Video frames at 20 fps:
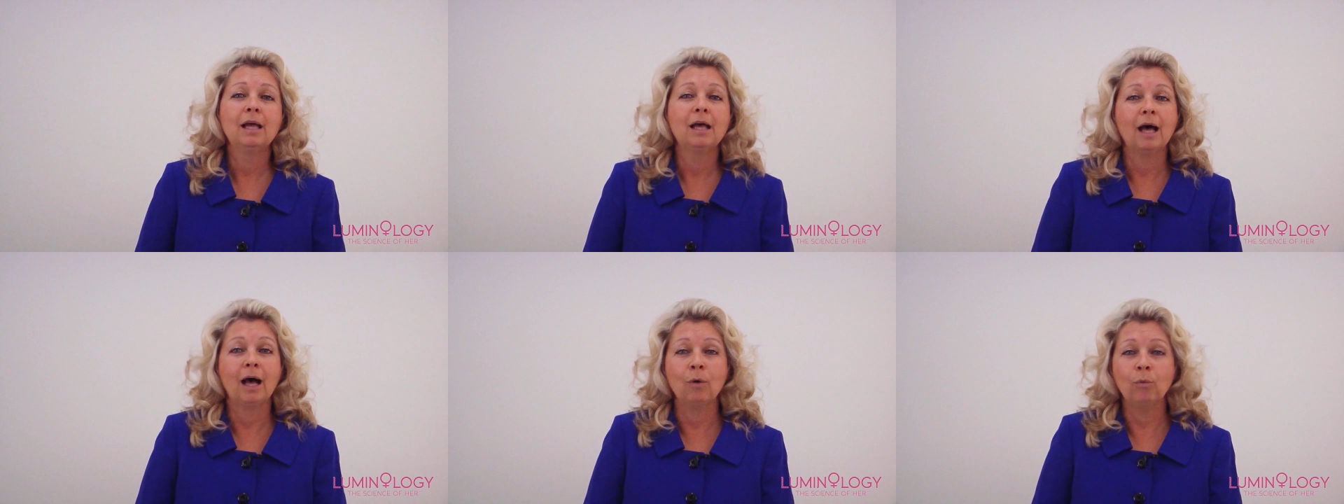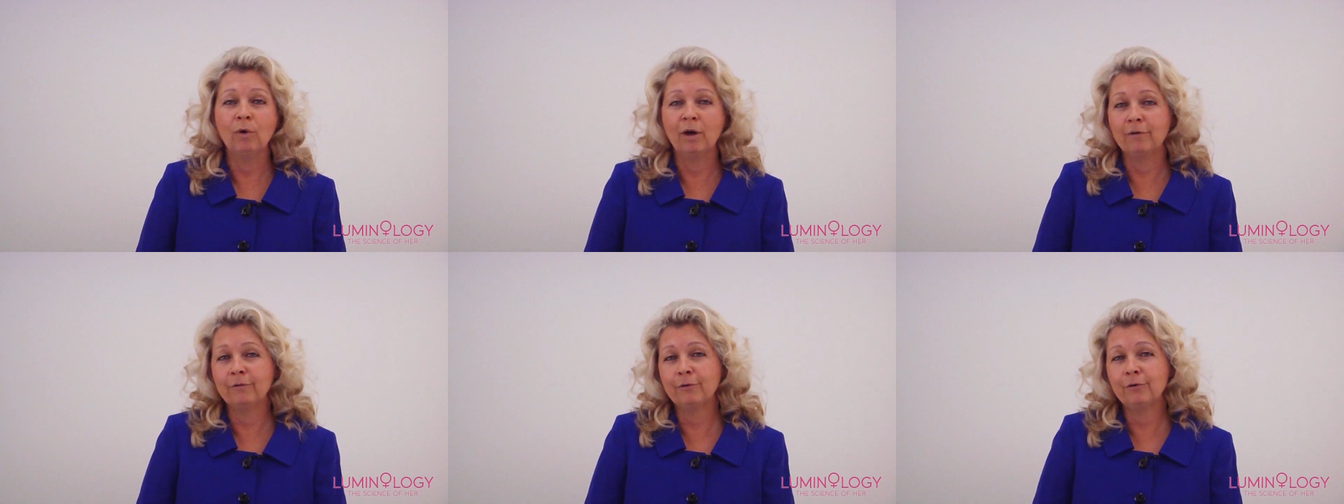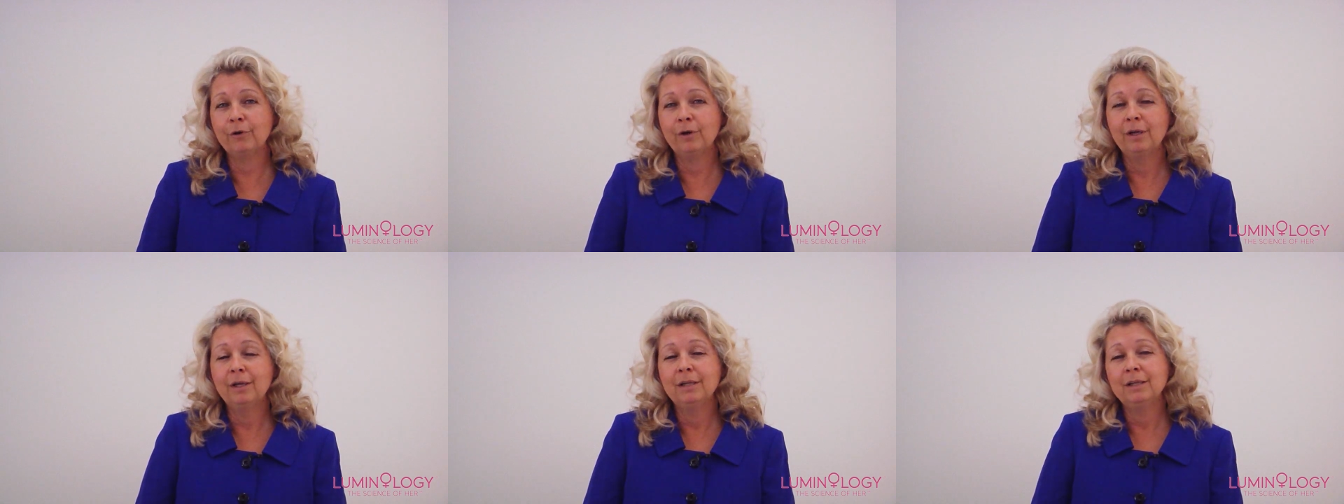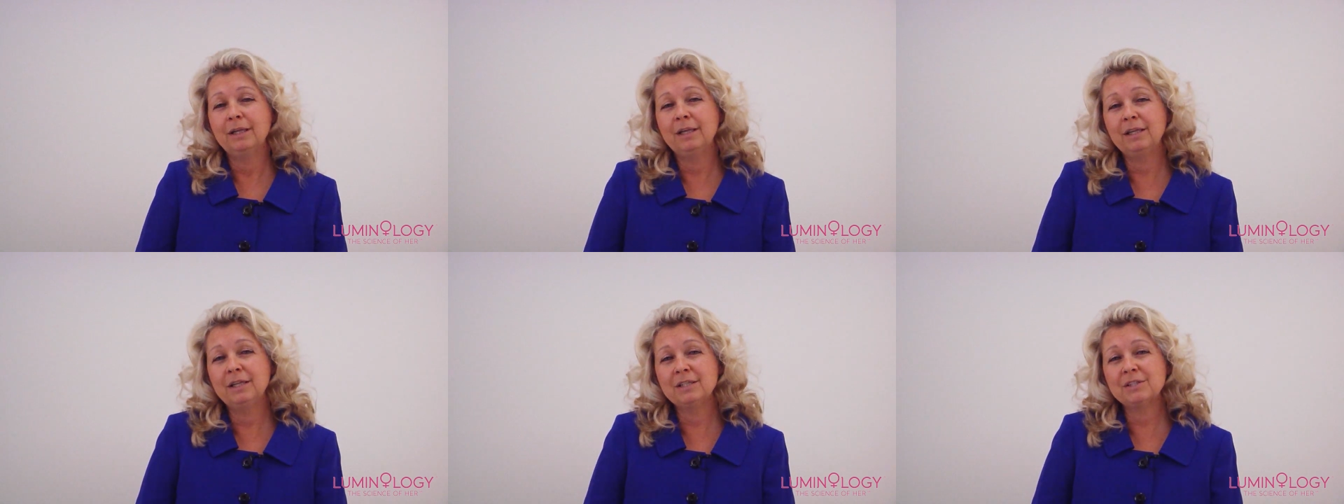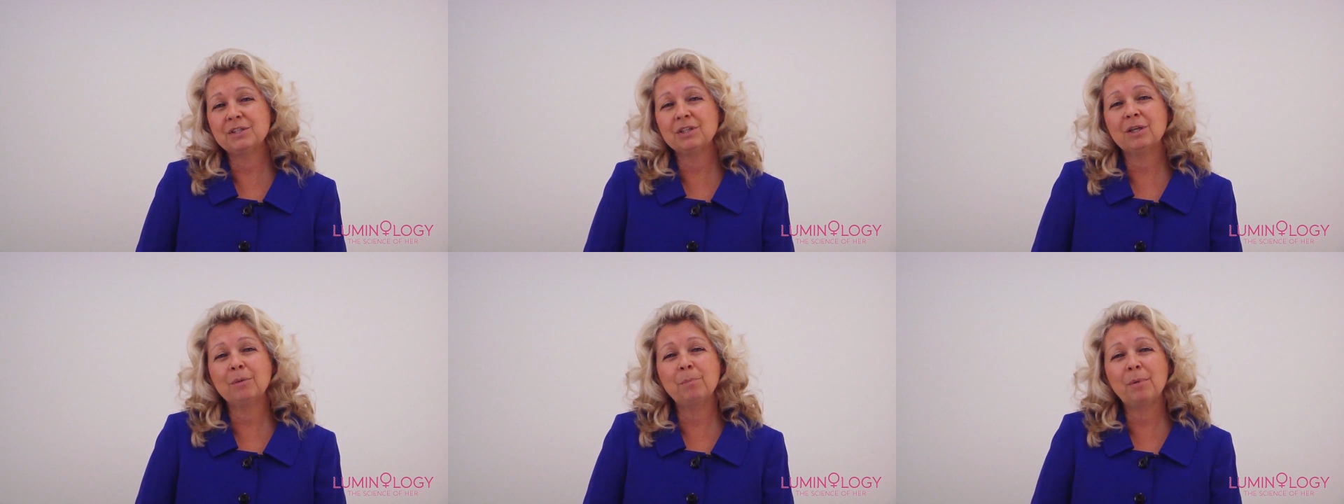However, it
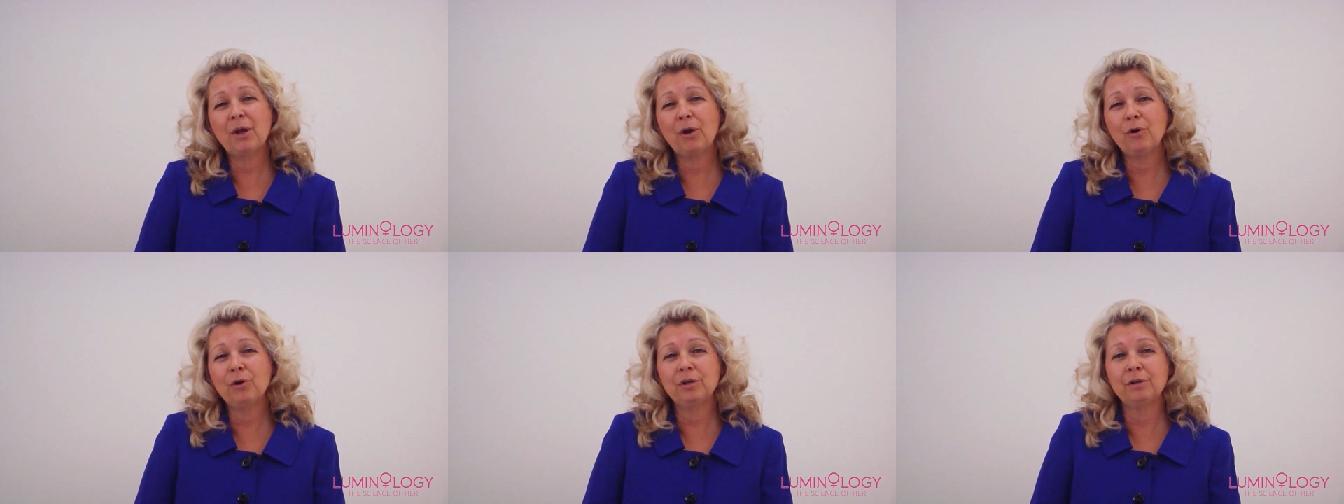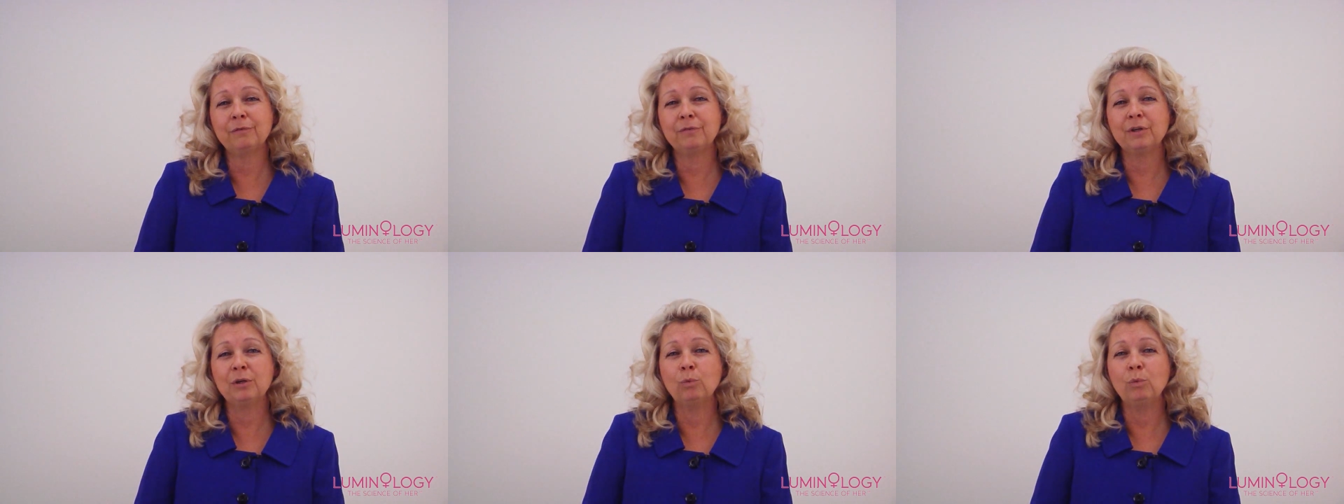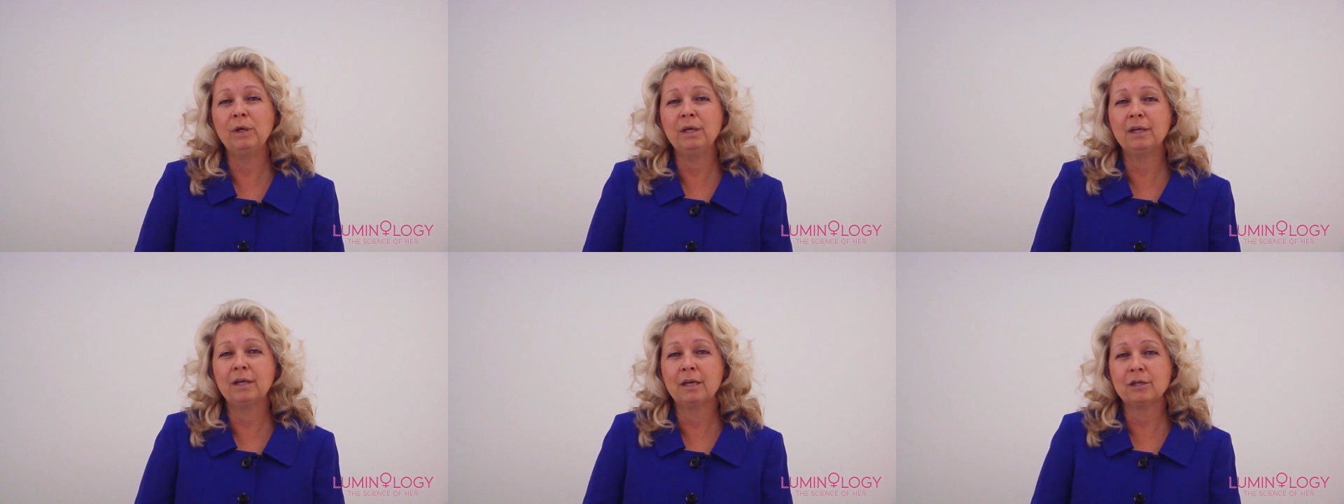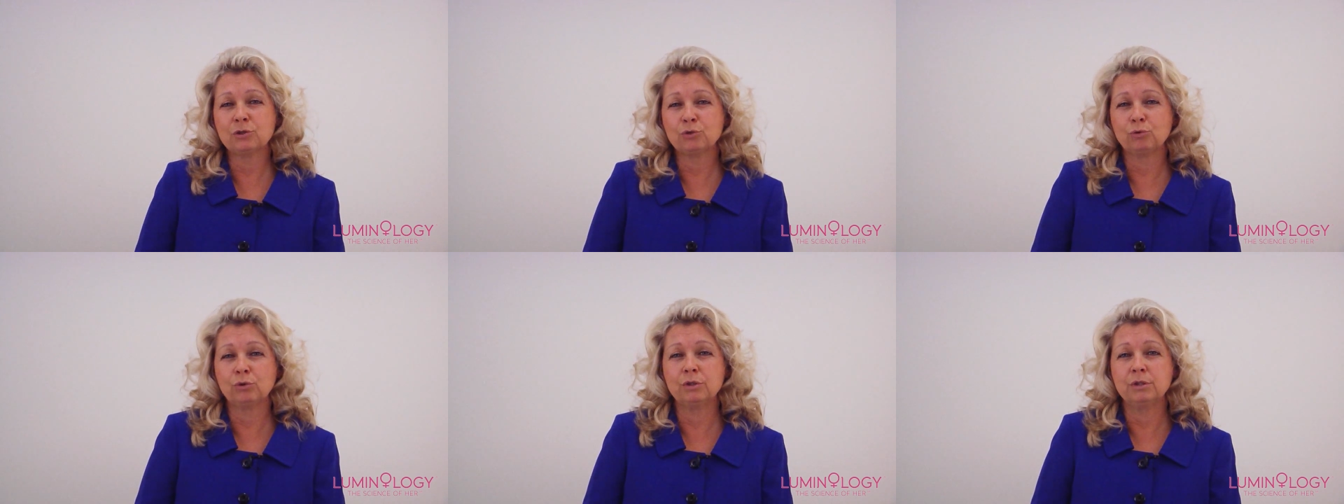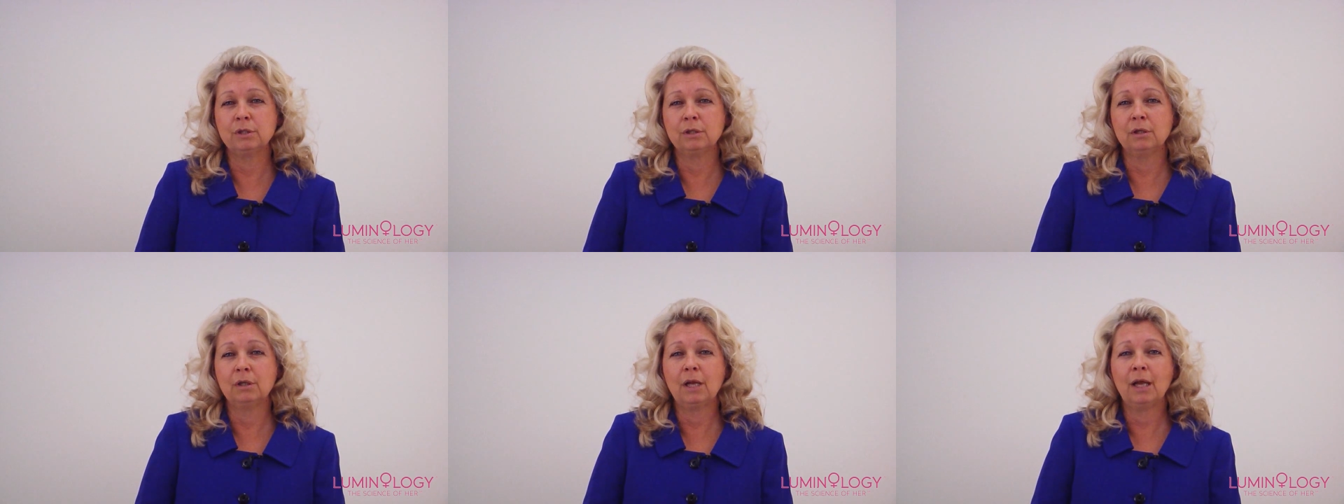is a comparatively weak
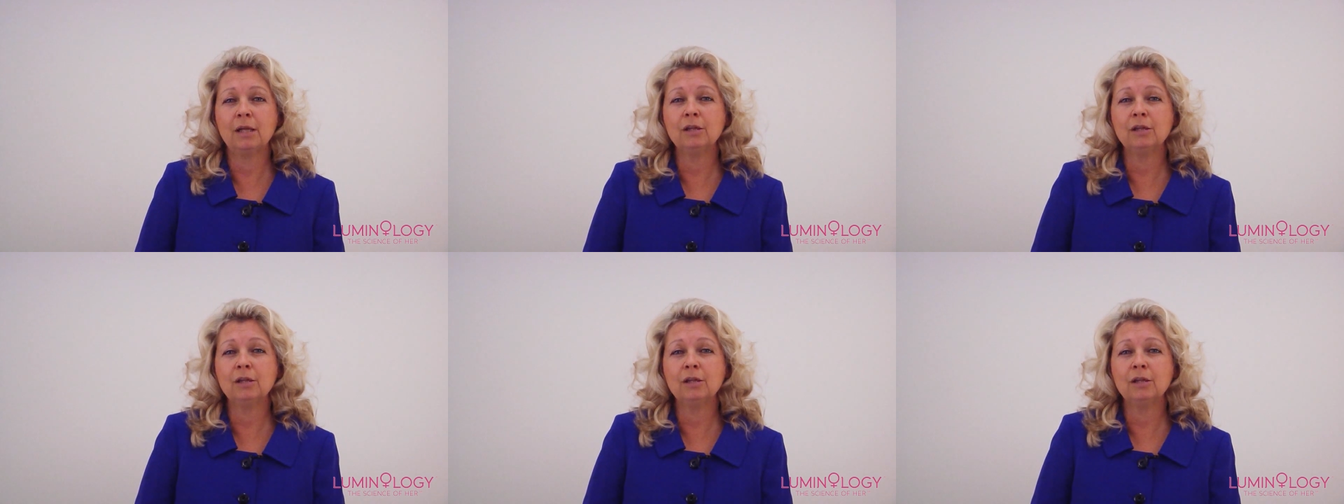estrogen